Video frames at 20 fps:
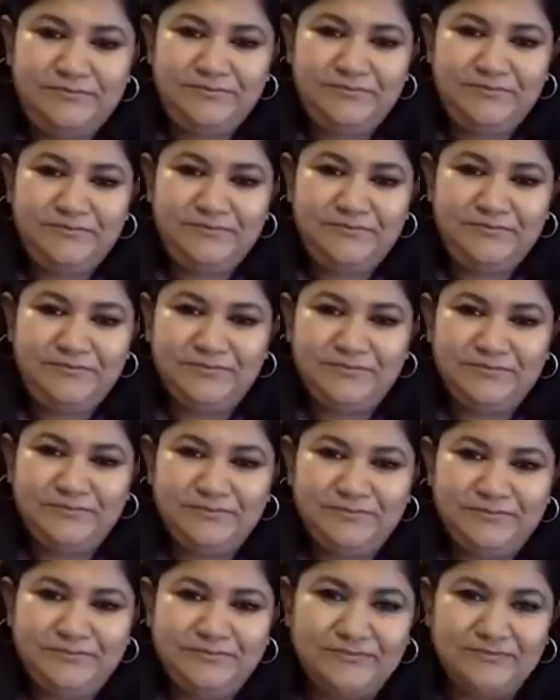
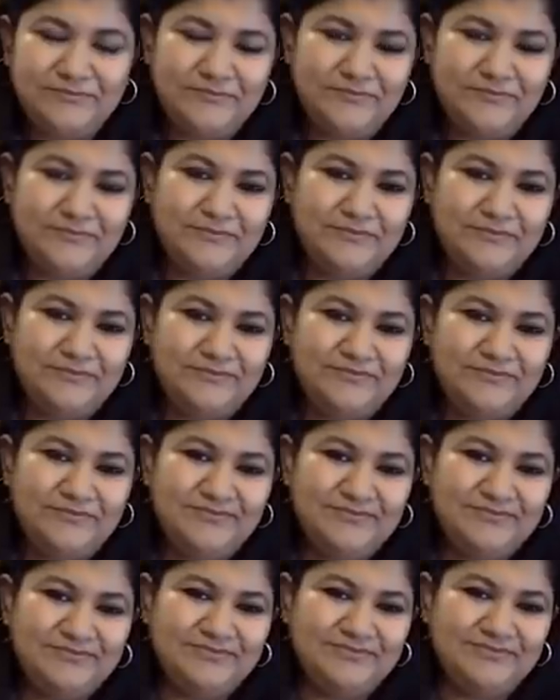
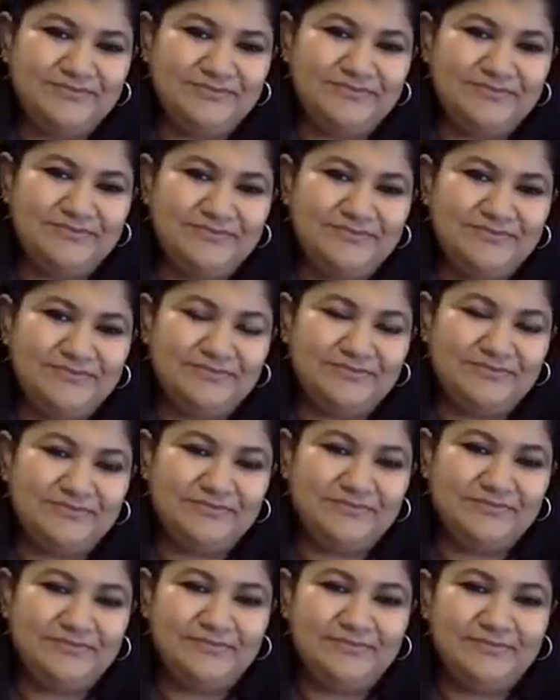
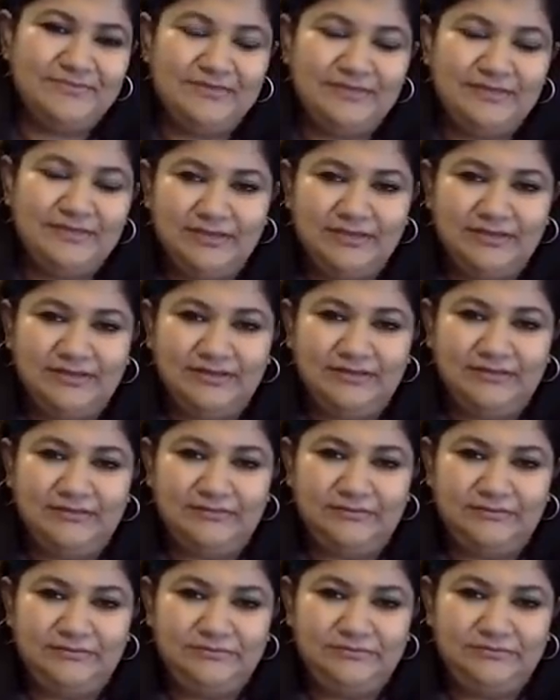
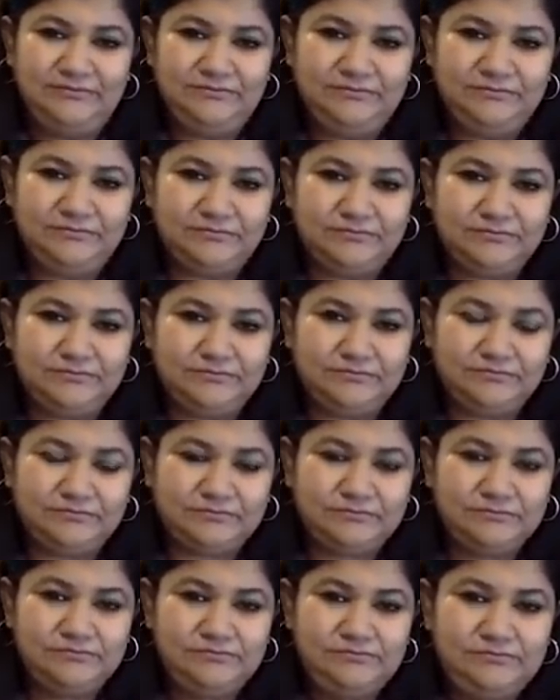
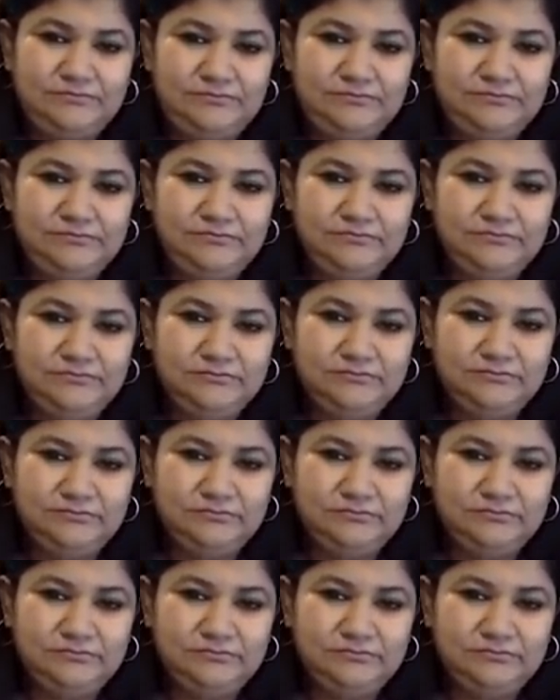The person shown says nothing.